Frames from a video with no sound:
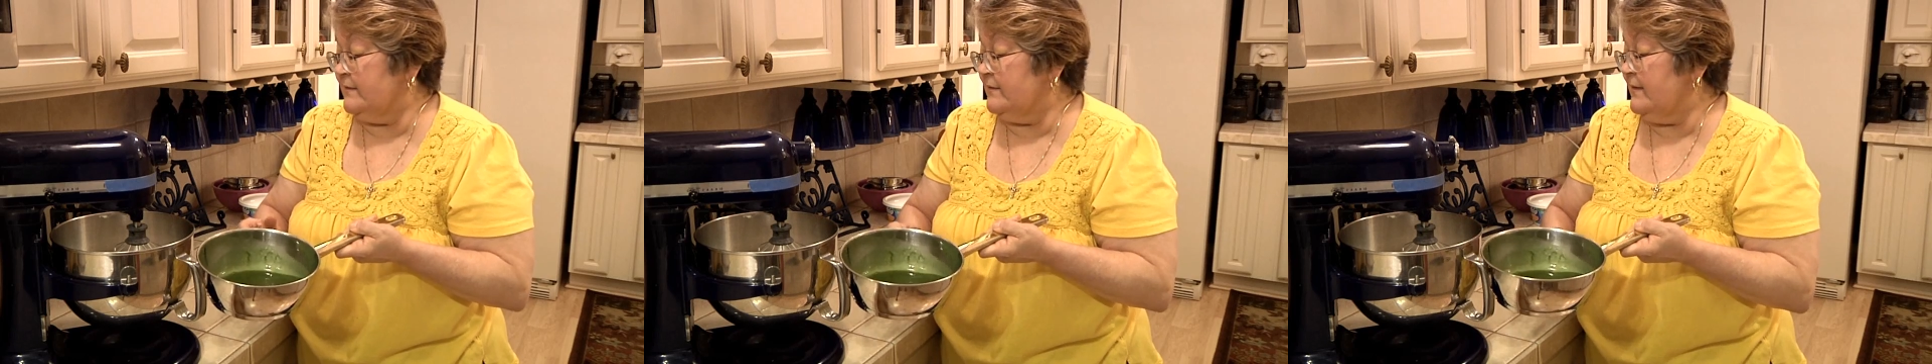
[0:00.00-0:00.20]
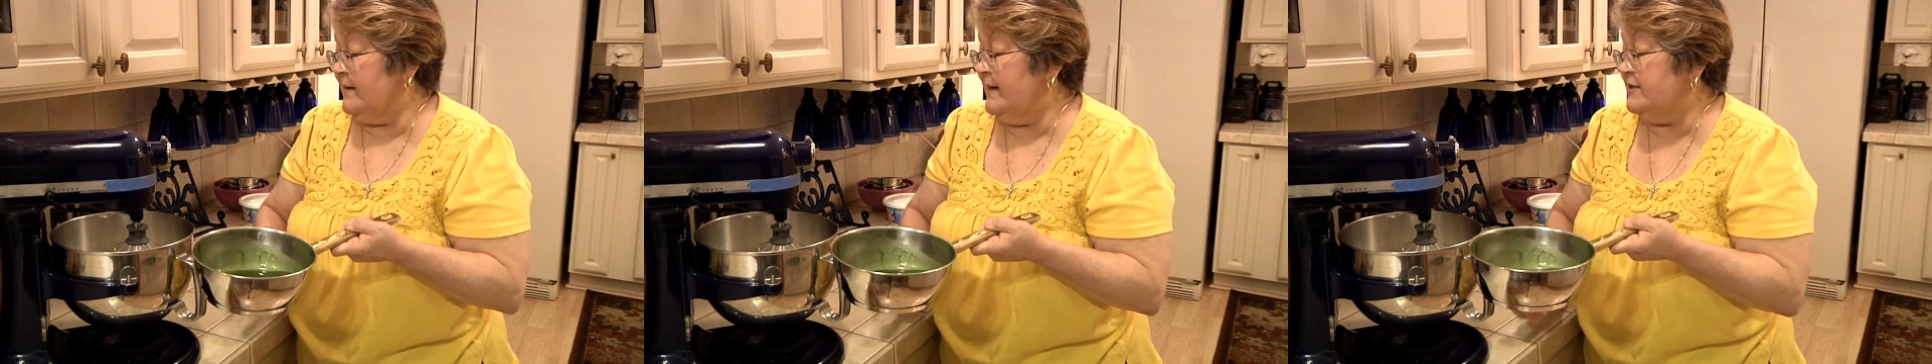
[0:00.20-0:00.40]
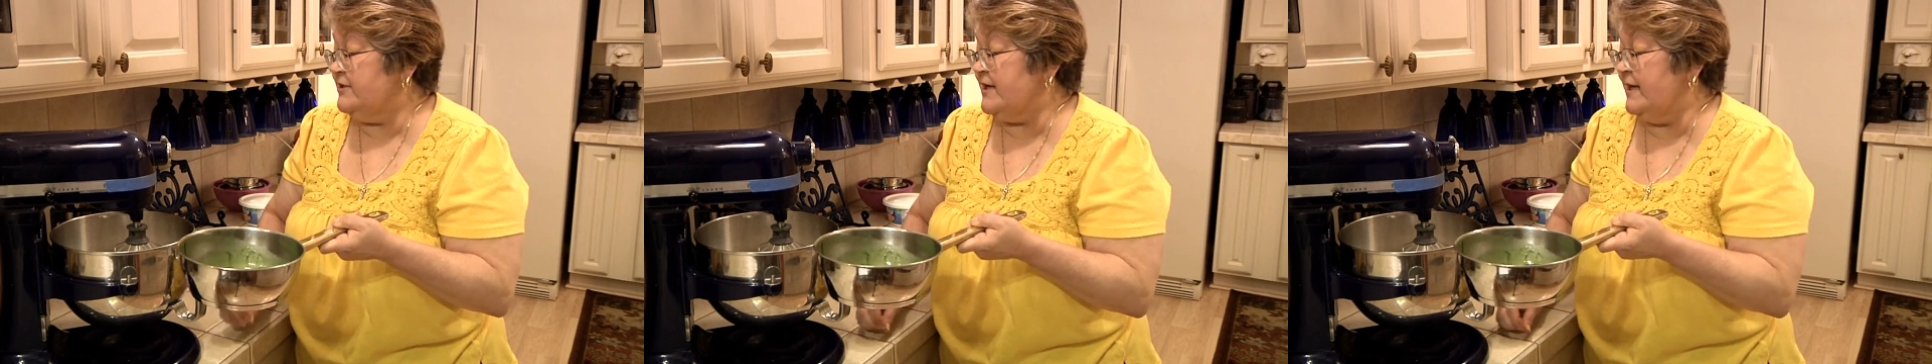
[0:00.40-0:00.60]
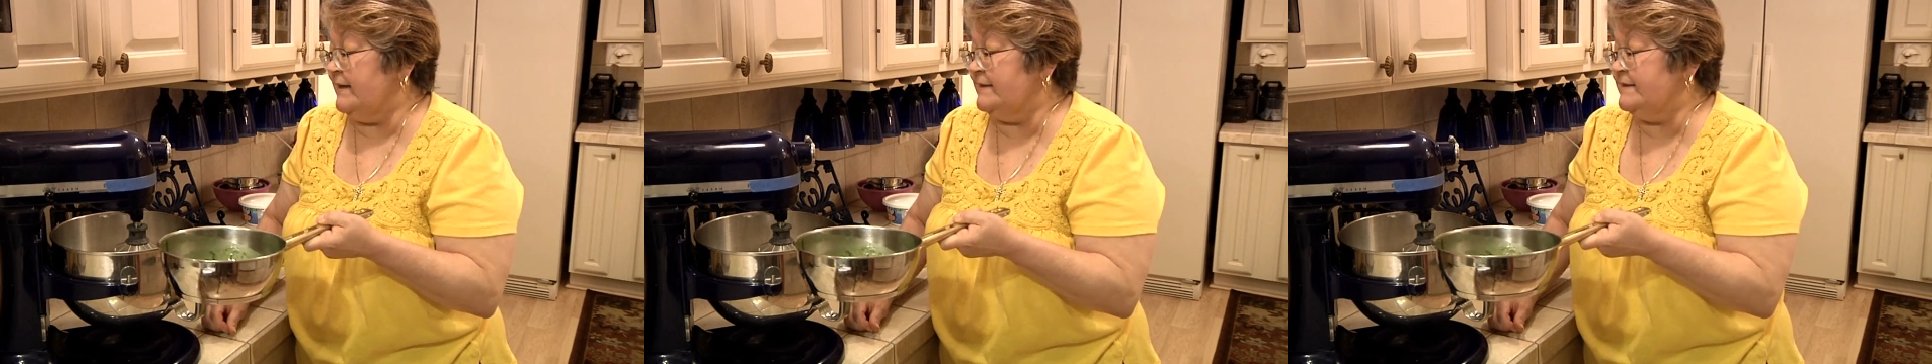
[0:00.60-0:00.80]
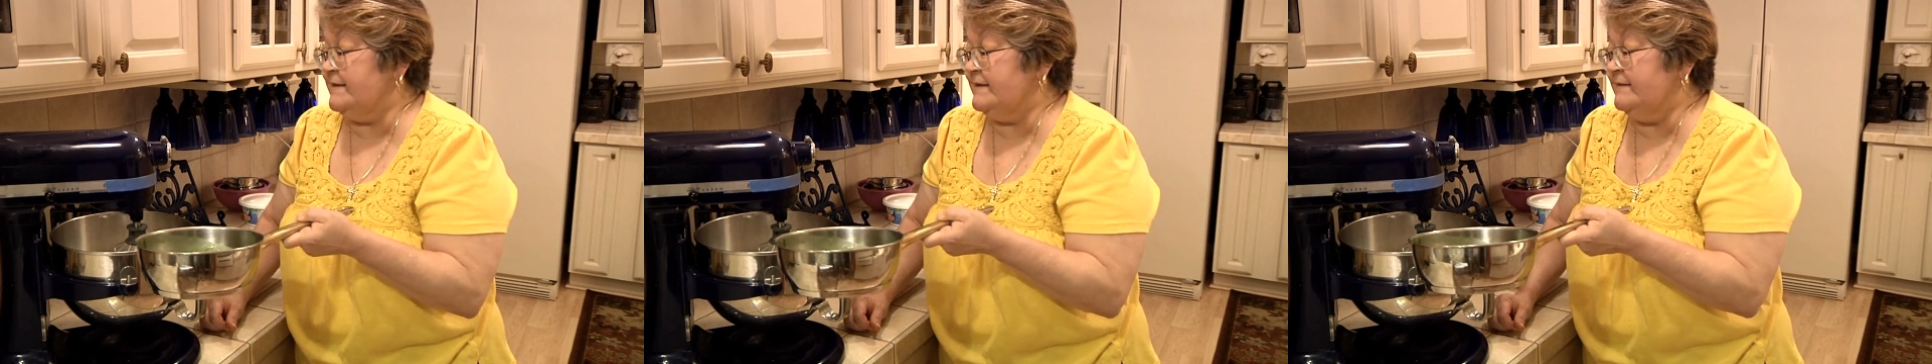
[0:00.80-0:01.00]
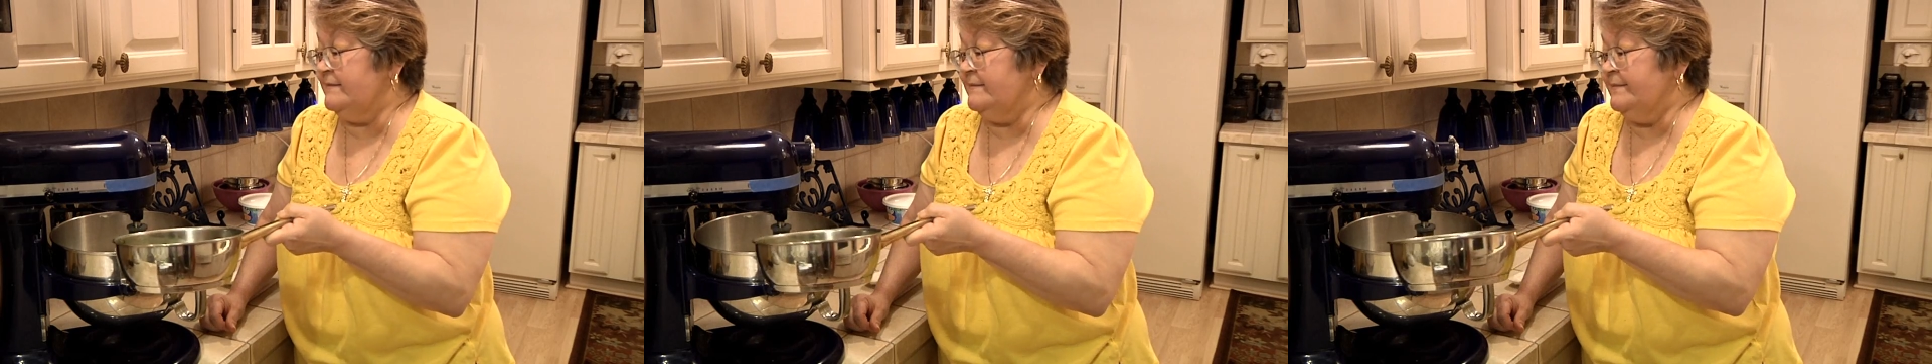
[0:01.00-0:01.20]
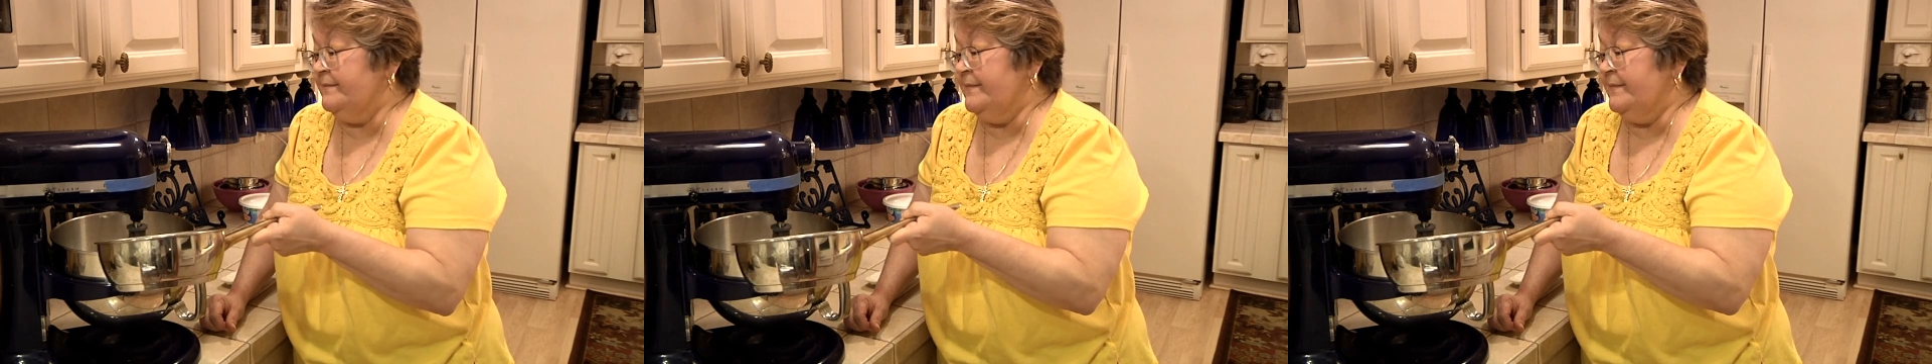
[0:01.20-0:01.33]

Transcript: green gelatin